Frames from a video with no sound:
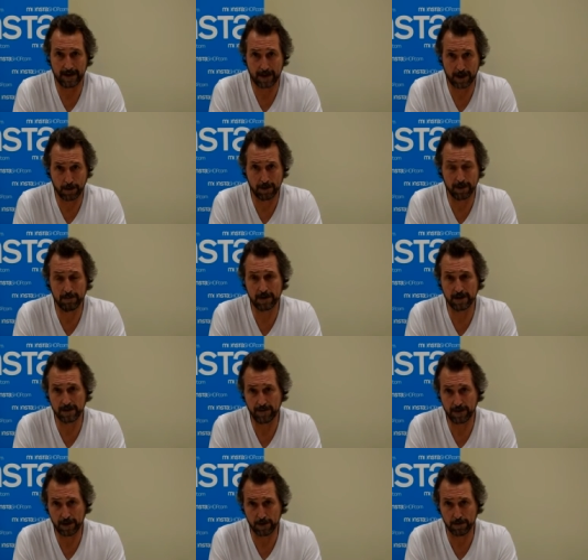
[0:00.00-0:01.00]
kill them because
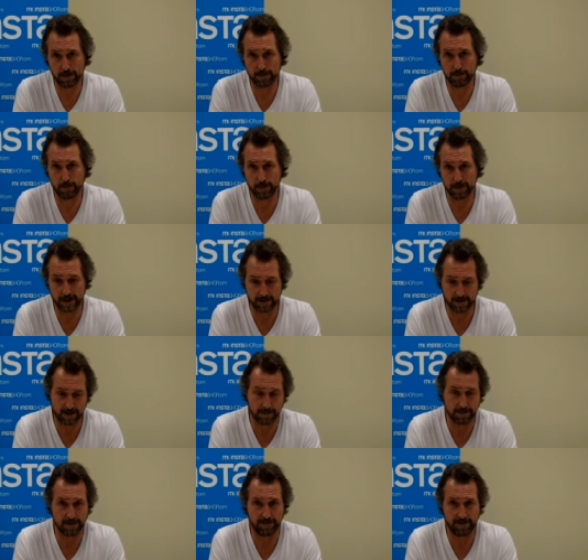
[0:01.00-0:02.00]
if you kill the spores, that
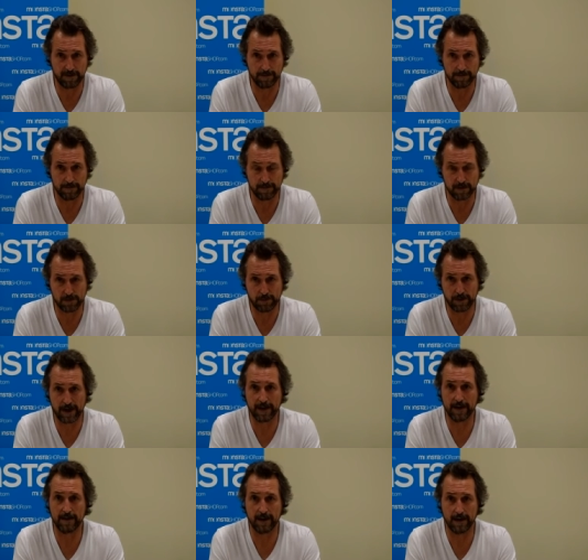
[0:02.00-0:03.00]
stops it from
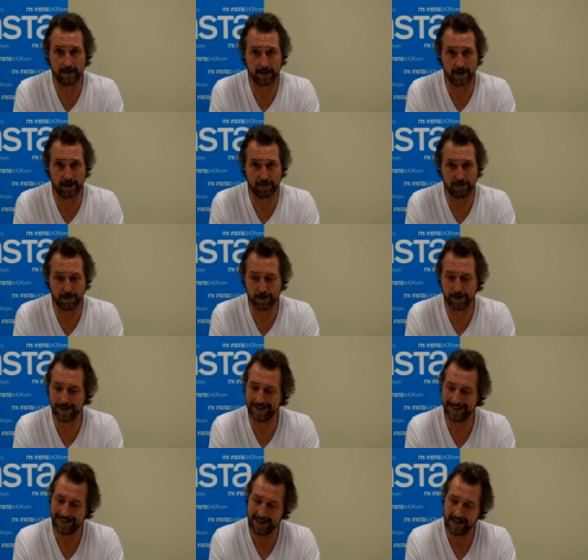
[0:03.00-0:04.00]
spreading and growing
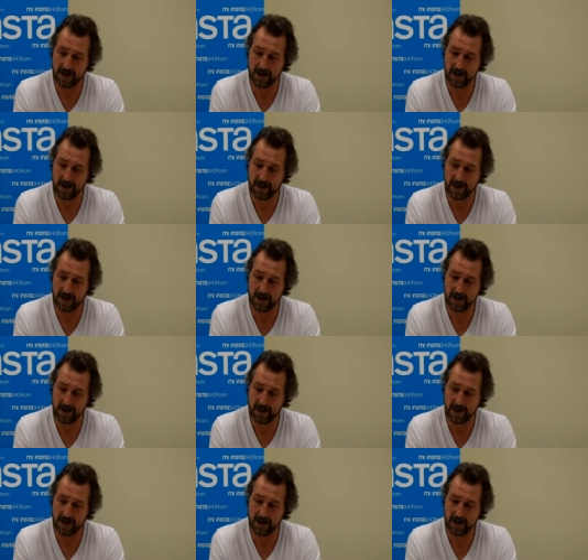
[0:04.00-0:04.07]
further.